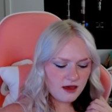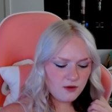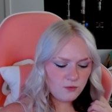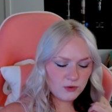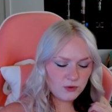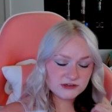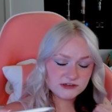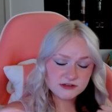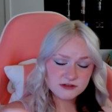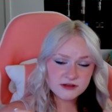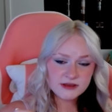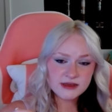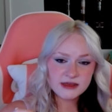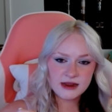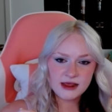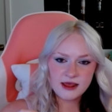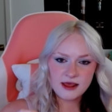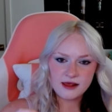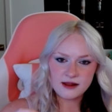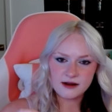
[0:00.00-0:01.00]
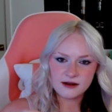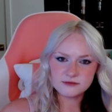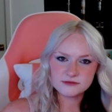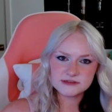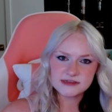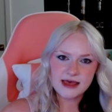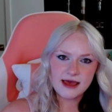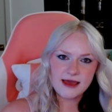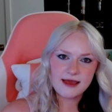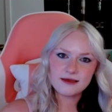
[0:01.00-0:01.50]
went to look at it and I was
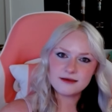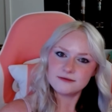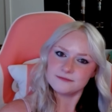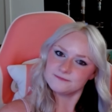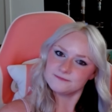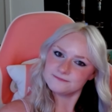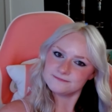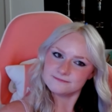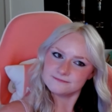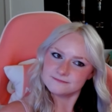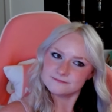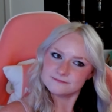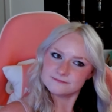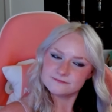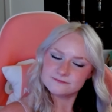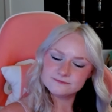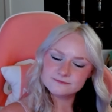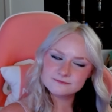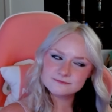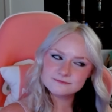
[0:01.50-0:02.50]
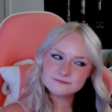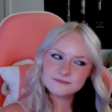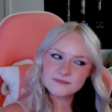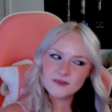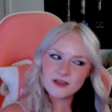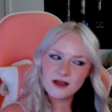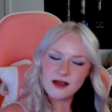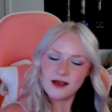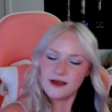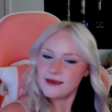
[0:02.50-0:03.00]
like,
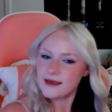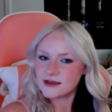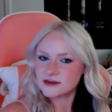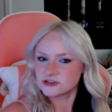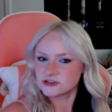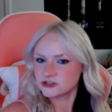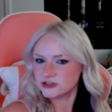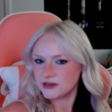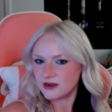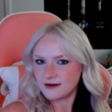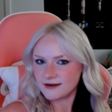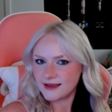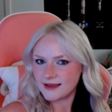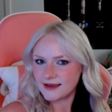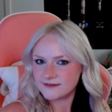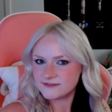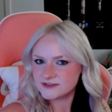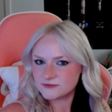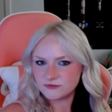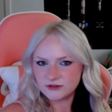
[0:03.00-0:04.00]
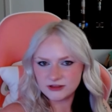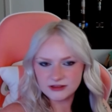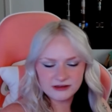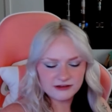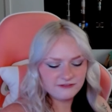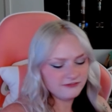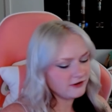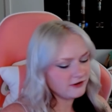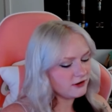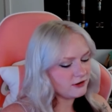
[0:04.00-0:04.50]
I actually already have some really good
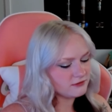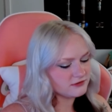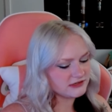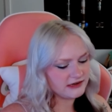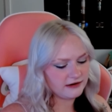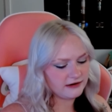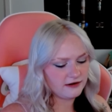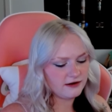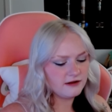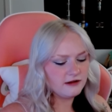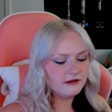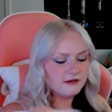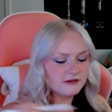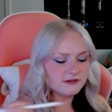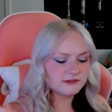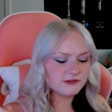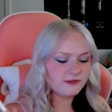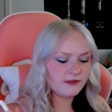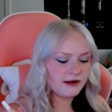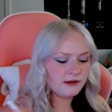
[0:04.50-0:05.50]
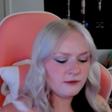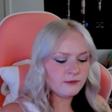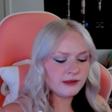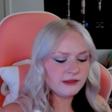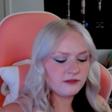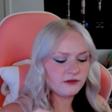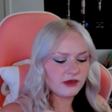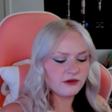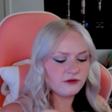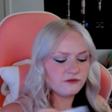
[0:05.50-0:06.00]
photos here. So then I went
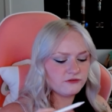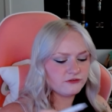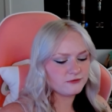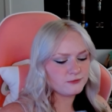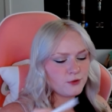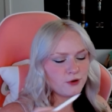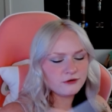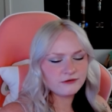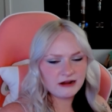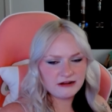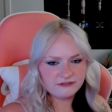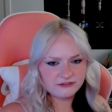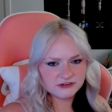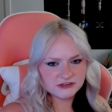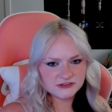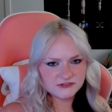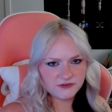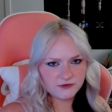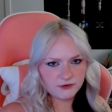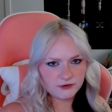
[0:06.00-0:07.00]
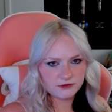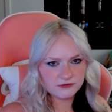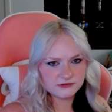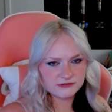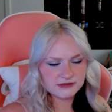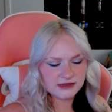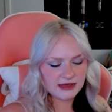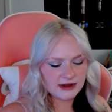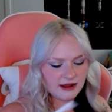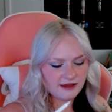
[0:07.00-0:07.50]
looking for more reference photos
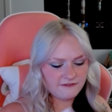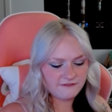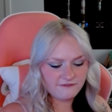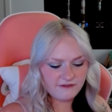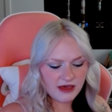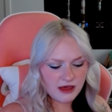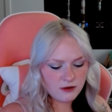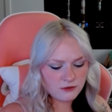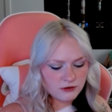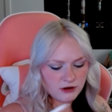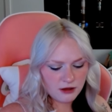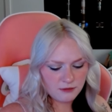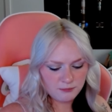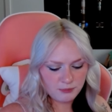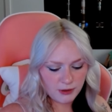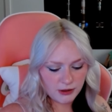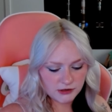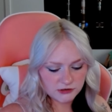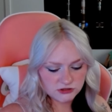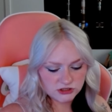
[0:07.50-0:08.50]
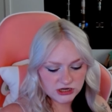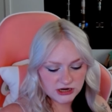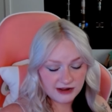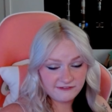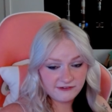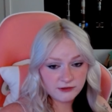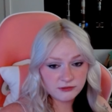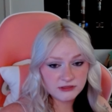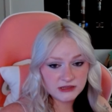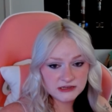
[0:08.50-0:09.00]
and I found a bunch, and I
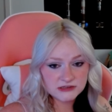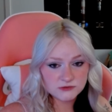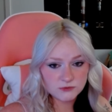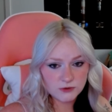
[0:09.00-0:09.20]
found these